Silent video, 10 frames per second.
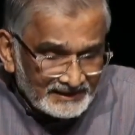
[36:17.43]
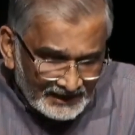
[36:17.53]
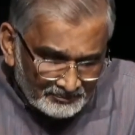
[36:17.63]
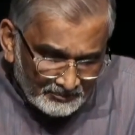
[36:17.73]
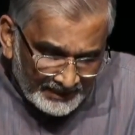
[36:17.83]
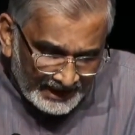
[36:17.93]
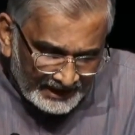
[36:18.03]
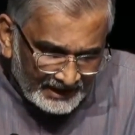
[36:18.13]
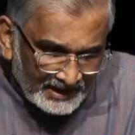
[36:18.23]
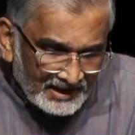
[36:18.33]
that
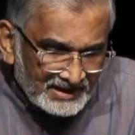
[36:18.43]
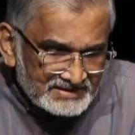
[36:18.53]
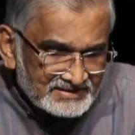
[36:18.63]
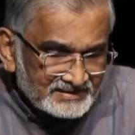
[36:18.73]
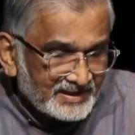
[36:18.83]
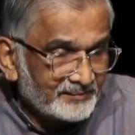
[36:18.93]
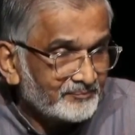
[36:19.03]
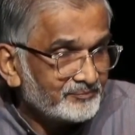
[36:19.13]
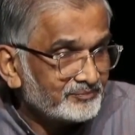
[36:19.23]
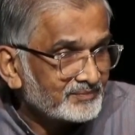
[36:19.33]
man asked them,
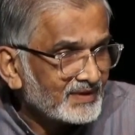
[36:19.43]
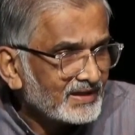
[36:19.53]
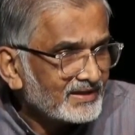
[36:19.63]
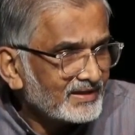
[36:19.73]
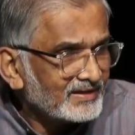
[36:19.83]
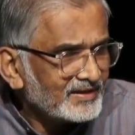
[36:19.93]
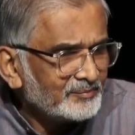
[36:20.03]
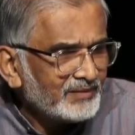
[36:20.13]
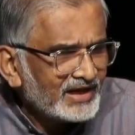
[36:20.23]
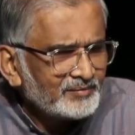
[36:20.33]
that
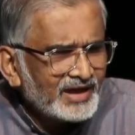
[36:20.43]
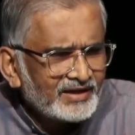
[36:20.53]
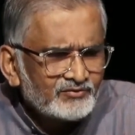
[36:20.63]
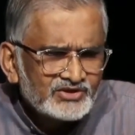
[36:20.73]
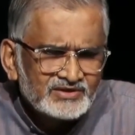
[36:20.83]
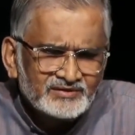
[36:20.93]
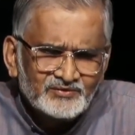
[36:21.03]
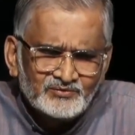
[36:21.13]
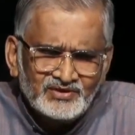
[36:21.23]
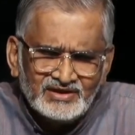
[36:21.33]
madam, I have
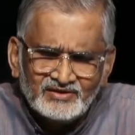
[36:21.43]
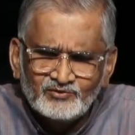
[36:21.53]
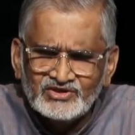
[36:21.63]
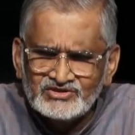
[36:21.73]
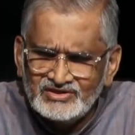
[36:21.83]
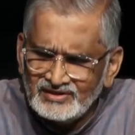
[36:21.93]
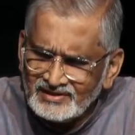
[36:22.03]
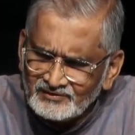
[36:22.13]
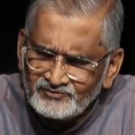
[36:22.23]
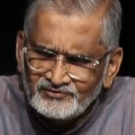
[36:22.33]
a
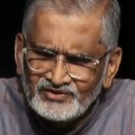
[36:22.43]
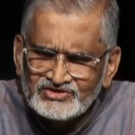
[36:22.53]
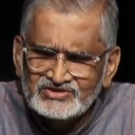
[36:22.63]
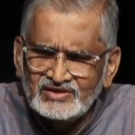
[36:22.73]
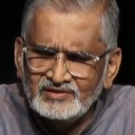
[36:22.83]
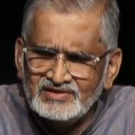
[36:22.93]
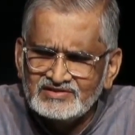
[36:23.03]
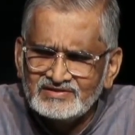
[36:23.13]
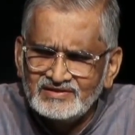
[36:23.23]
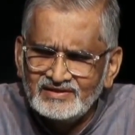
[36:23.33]
very question
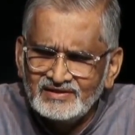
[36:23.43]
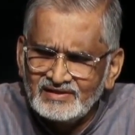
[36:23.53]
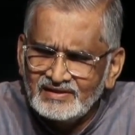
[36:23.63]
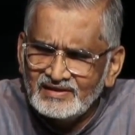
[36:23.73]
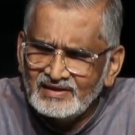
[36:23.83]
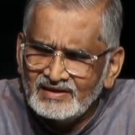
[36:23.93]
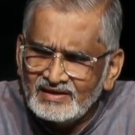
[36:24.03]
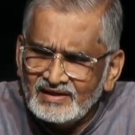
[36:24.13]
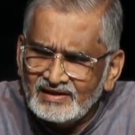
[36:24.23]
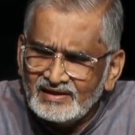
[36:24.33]
is
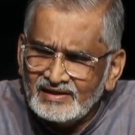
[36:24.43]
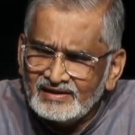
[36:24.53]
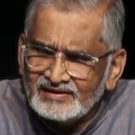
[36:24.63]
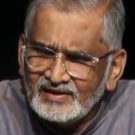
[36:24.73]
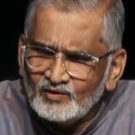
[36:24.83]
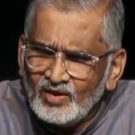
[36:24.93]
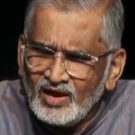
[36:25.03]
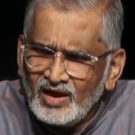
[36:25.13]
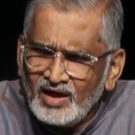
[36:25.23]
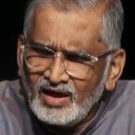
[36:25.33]
that
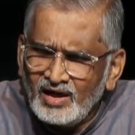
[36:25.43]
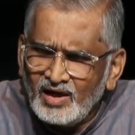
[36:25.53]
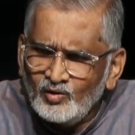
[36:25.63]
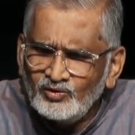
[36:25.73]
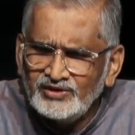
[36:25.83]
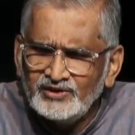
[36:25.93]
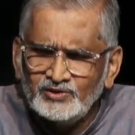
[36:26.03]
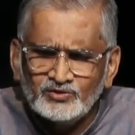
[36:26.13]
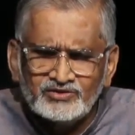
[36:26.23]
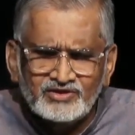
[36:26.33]
how did
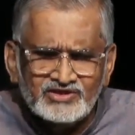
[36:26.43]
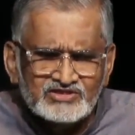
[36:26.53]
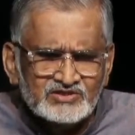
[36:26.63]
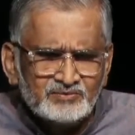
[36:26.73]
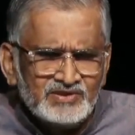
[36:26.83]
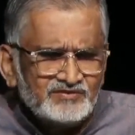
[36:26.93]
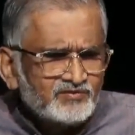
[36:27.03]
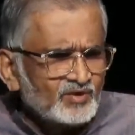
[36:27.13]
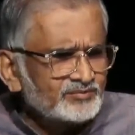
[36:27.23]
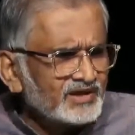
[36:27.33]
you trust me
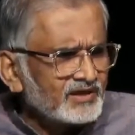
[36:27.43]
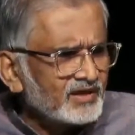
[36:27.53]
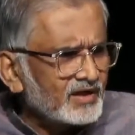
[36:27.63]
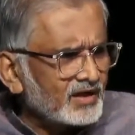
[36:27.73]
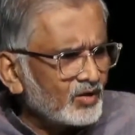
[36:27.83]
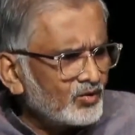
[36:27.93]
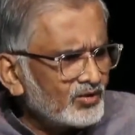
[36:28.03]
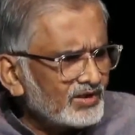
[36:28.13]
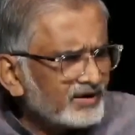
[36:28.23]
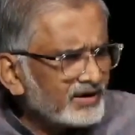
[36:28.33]
from that crowd
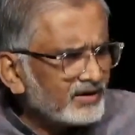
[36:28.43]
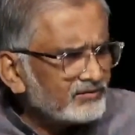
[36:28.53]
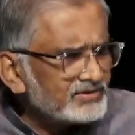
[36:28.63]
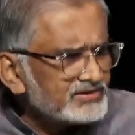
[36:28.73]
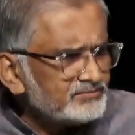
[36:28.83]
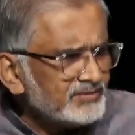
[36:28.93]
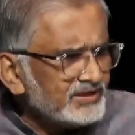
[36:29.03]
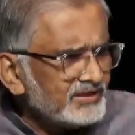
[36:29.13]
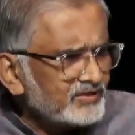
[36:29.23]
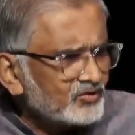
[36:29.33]
and gave this
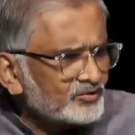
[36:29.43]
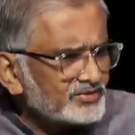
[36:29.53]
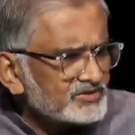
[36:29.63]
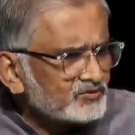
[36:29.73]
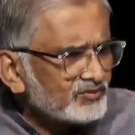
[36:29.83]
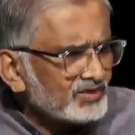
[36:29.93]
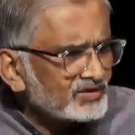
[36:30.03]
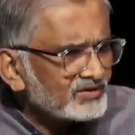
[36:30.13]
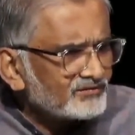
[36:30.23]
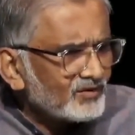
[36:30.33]
million rupees
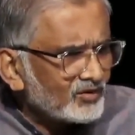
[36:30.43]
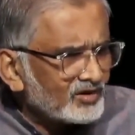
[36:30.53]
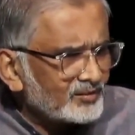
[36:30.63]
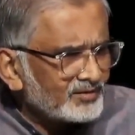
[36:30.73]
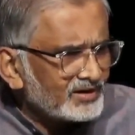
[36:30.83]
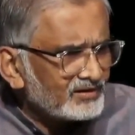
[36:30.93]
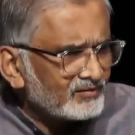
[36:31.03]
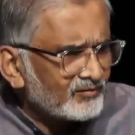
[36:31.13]
worth of ornament?